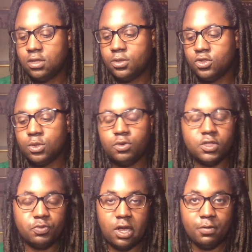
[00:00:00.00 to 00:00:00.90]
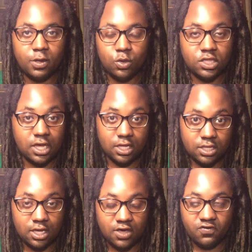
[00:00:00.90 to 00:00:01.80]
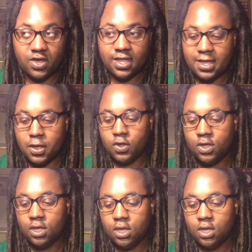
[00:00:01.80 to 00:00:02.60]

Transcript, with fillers: Those are the most prominent ones I can think of right now.